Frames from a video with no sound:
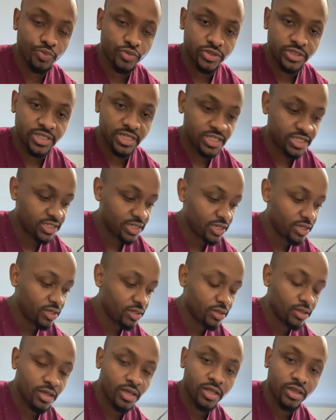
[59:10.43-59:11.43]

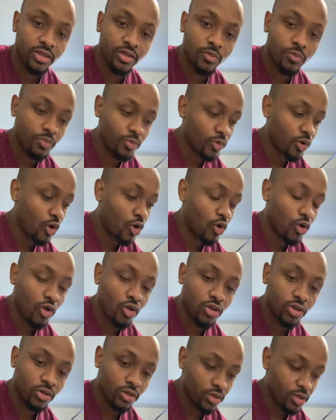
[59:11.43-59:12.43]
position in the
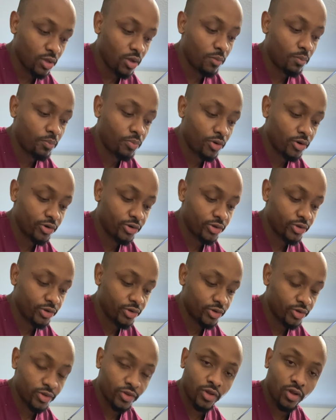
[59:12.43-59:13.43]

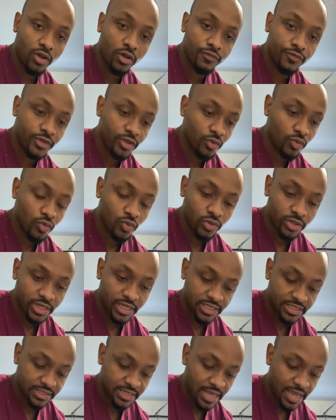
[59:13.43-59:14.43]
border of the
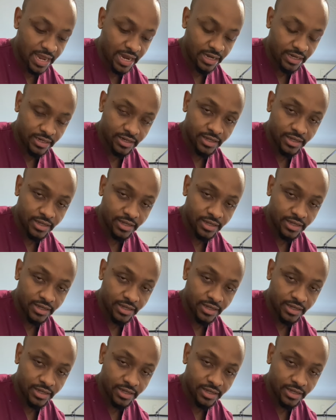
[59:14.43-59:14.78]
ulnar side